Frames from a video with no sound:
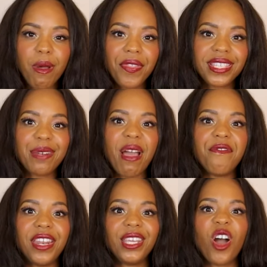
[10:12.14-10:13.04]
about this in my
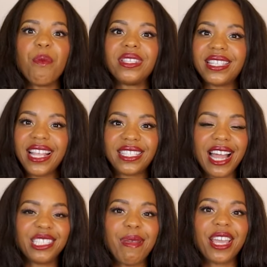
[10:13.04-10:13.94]
video on mistakes
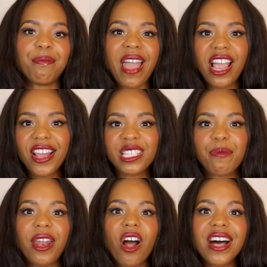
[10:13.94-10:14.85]
not to make in Paris,
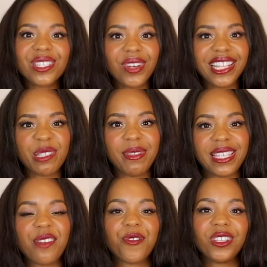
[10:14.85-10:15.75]
but it also needs to be
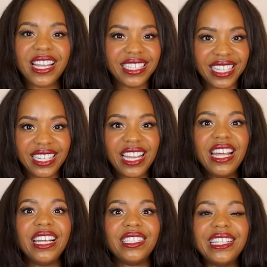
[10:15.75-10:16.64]
said for London.
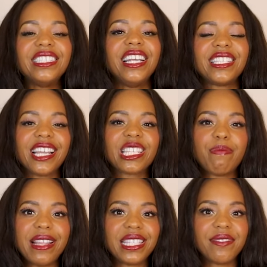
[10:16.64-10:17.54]
London is an
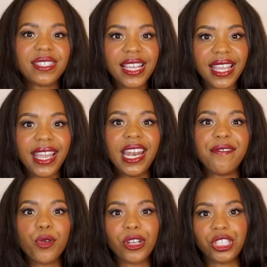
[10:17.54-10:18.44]
expensive city, and
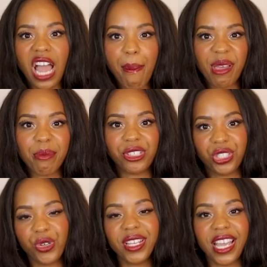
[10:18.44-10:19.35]
if you are shopping, be
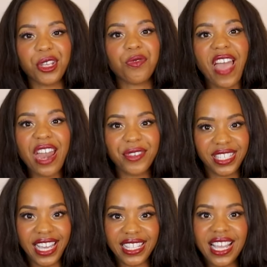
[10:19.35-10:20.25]
sure to get your VAT
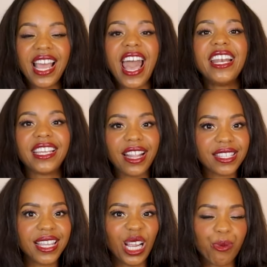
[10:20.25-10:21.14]
receipts and get
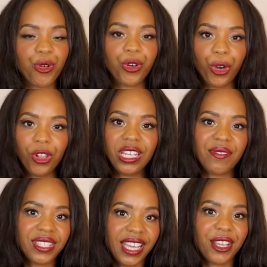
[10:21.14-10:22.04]
to the airport early
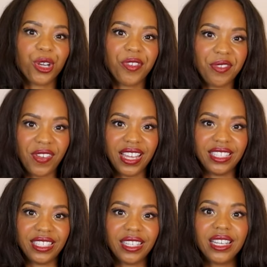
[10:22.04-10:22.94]
enough to get your
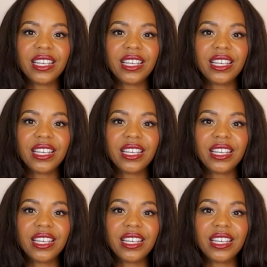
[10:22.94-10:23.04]
refund.